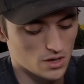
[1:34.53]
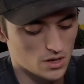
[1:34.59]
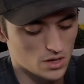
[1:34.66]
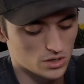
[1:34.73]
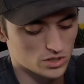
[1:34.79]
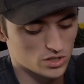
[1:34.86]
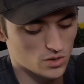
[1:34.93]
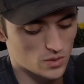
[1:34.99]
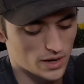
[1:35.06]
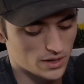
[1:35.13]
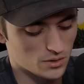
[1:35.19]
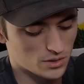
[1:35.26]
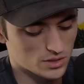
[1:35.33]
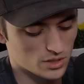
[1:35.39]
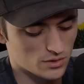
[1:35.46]
So I
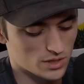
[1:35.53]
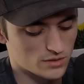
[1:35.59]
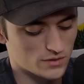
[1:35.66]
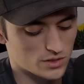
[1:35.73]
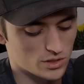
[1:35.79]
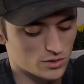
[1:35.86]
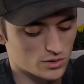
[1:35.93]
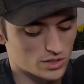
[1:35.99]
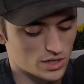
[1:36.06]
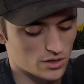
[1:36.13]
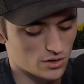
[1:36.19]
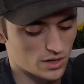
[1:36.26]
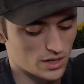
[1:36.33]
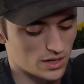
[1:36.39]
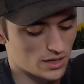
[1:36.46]
know the Sunrise Visitor
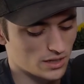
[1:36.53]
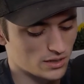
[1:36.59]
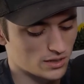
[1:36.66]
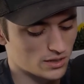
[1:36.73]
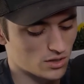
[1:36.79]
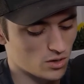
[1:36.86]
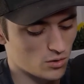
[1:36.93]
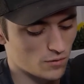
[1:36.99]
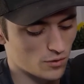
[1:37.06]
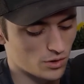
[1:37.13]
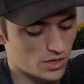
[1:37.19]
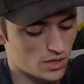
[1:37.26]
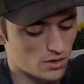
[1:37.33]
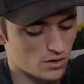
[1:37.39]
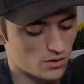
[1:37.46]
Center is over
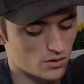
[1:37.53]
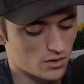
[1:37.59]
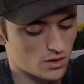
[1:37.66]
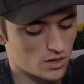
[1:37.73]
here.